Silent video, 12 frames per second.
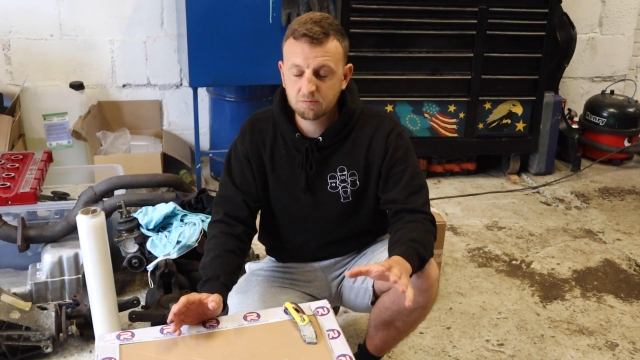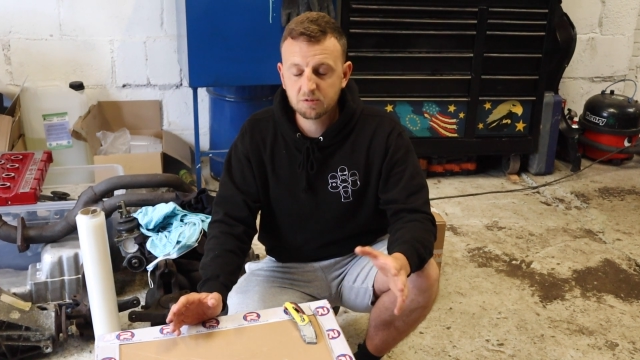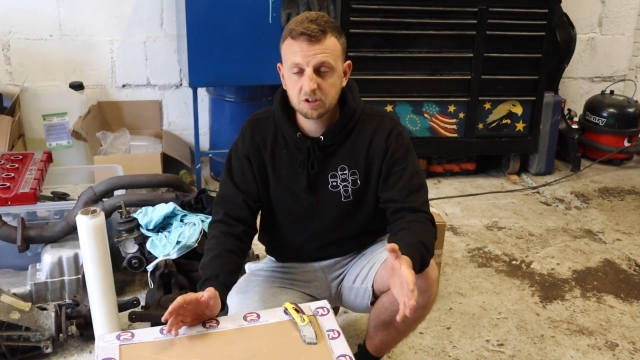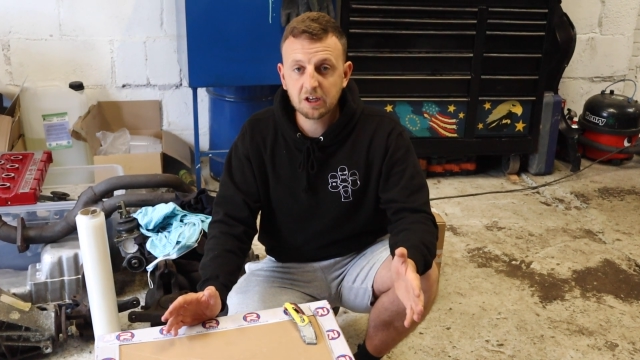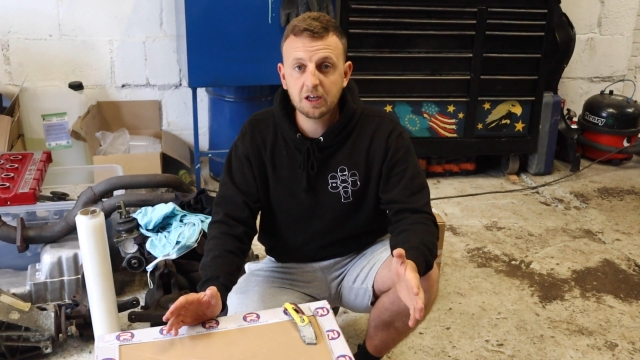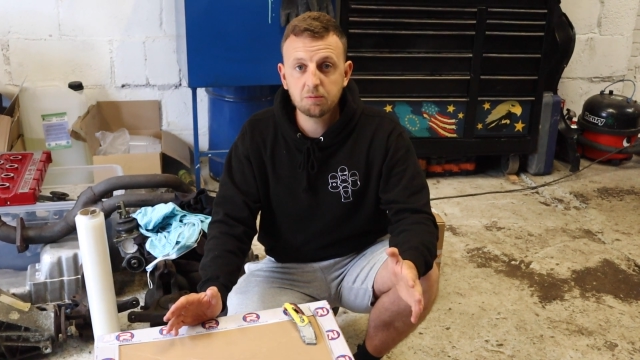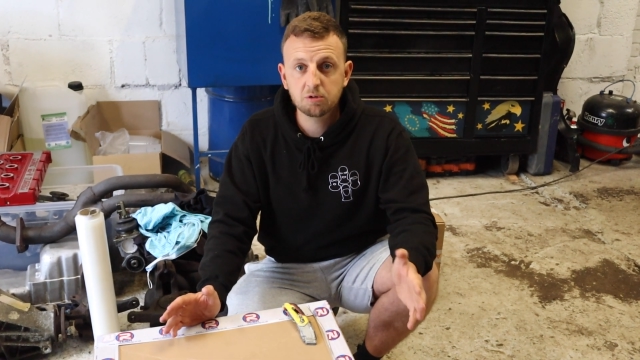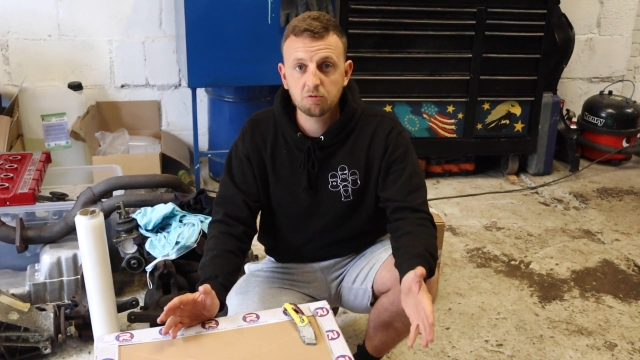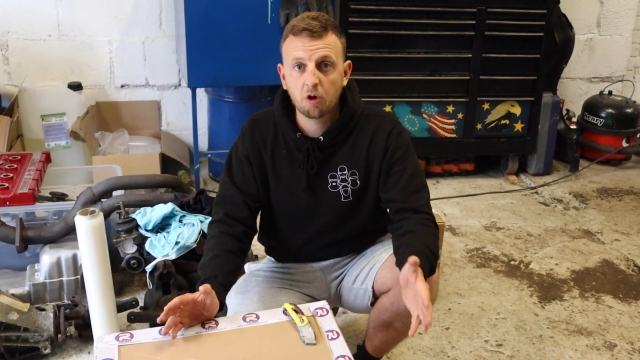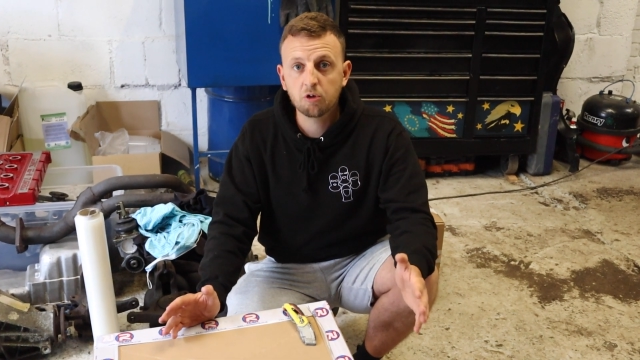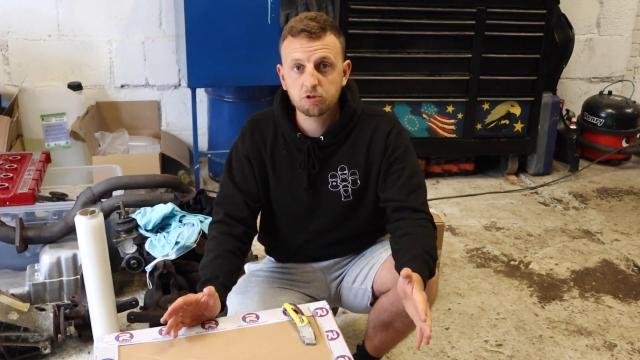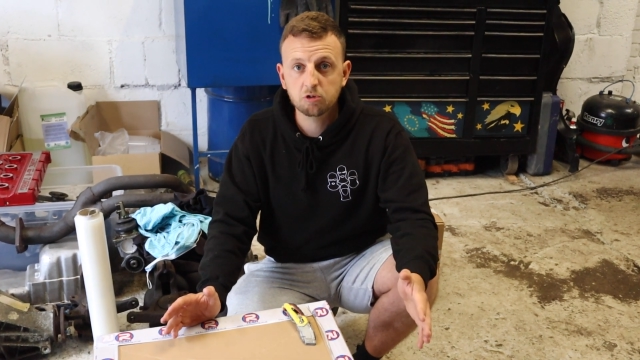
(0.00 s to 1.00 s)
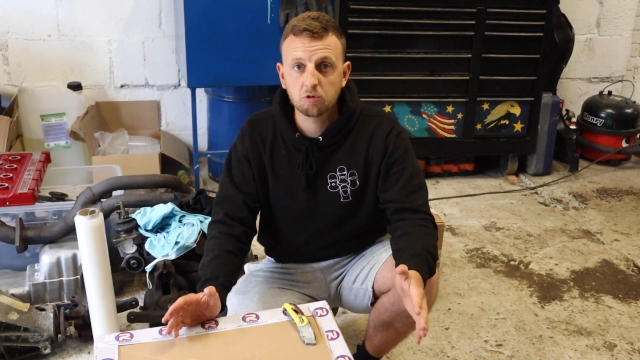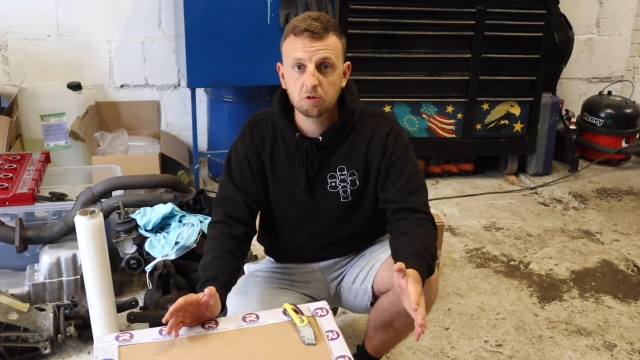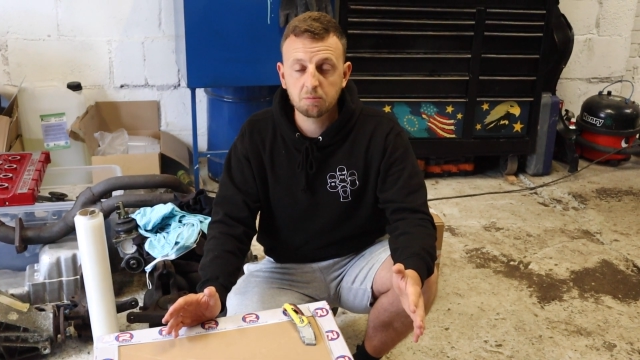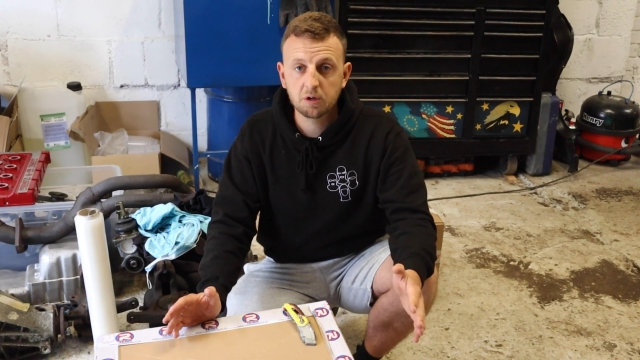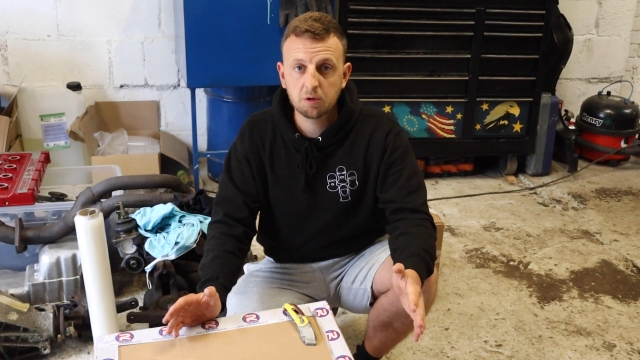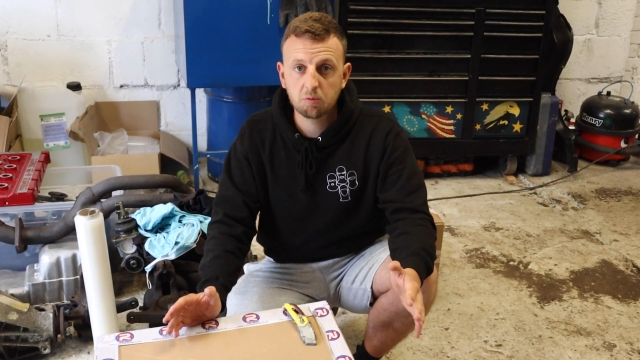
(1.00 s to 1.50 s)
seems the right sort
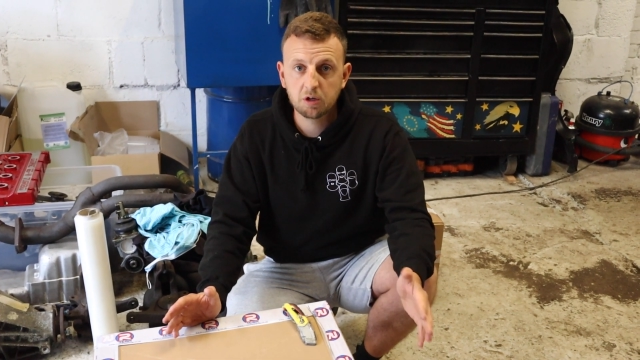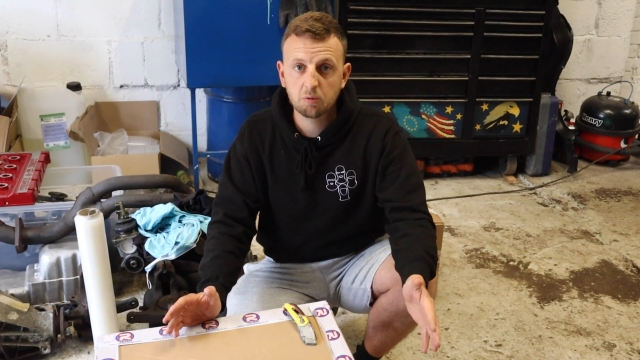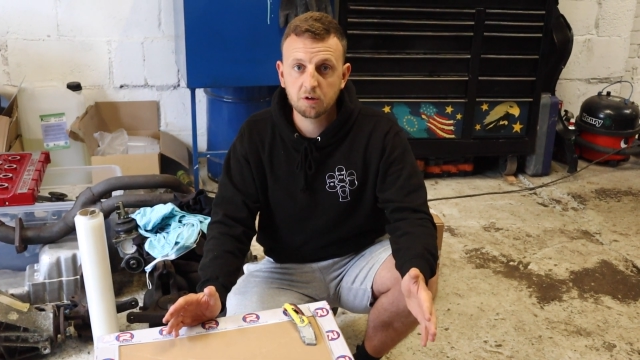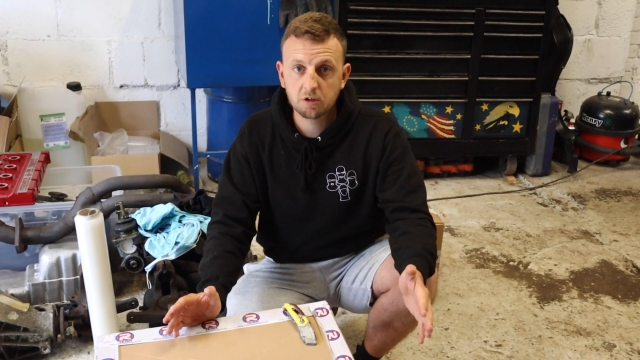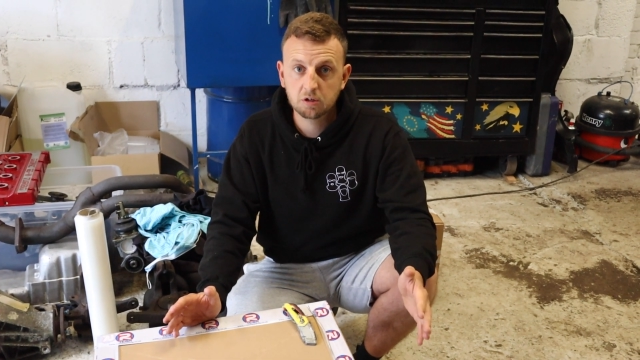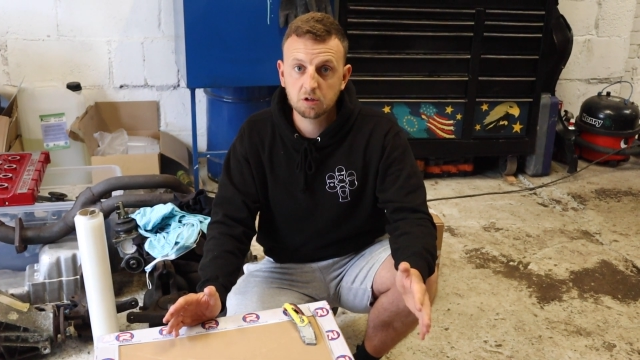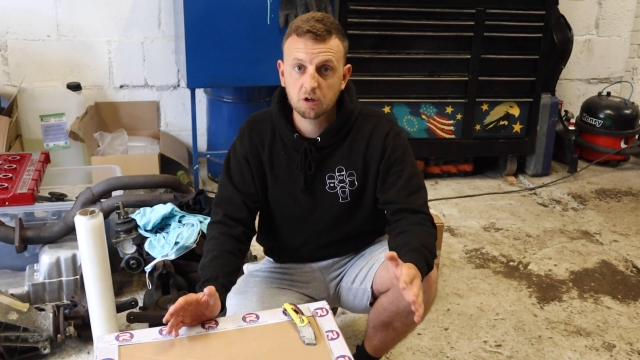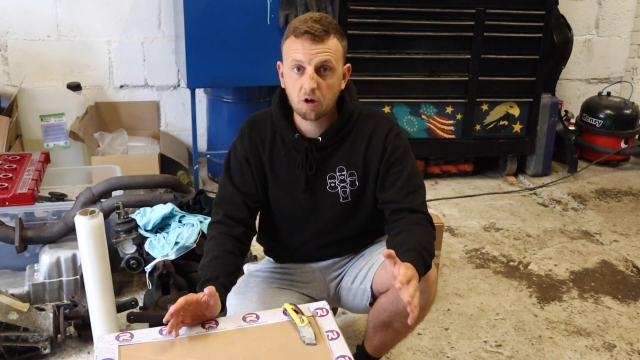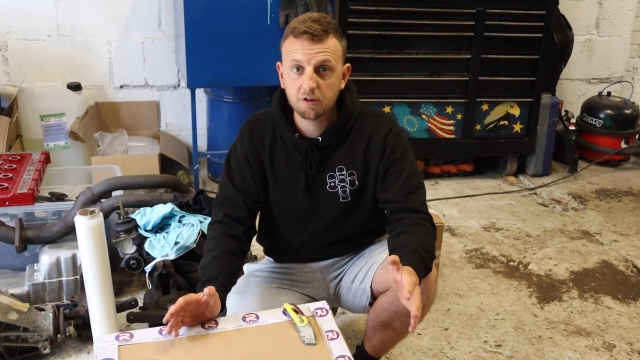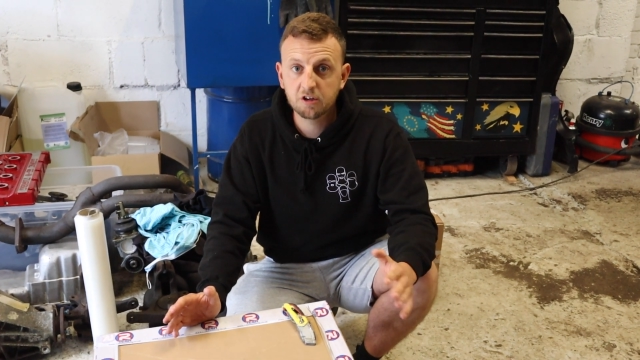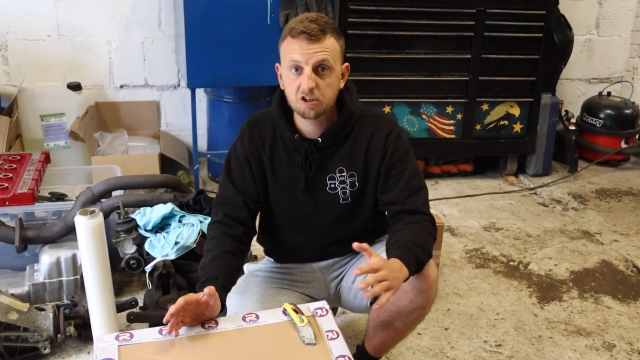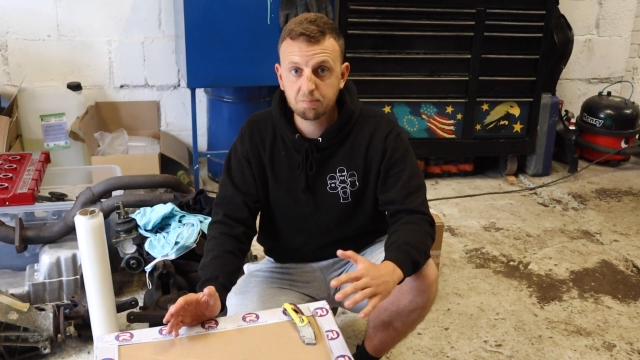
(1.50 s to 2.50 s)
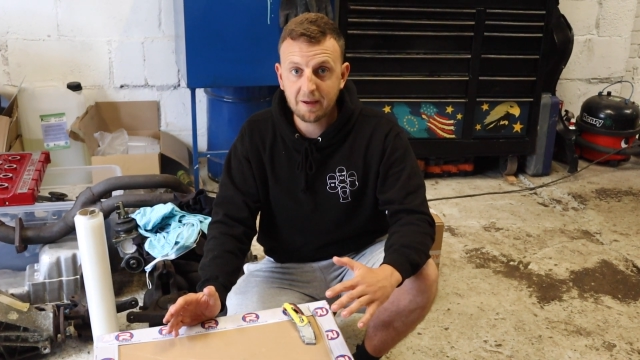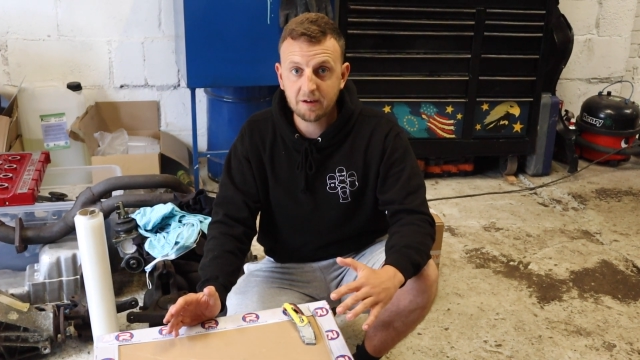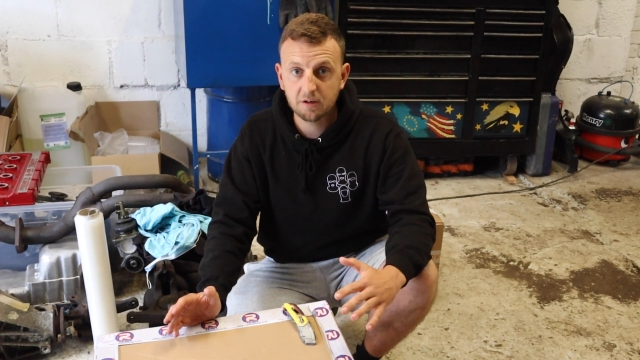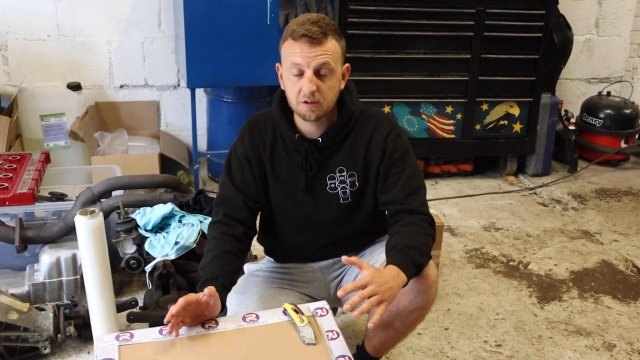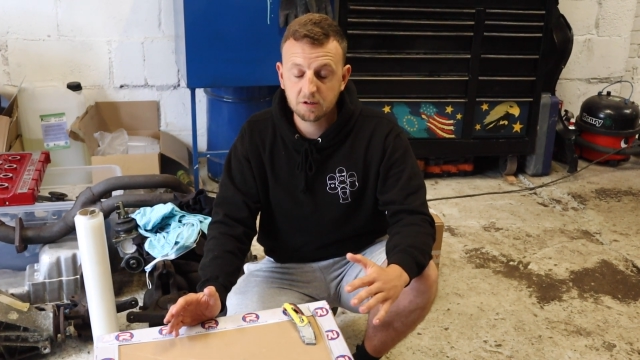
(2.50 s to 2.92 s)
of money what you want to kind of spend.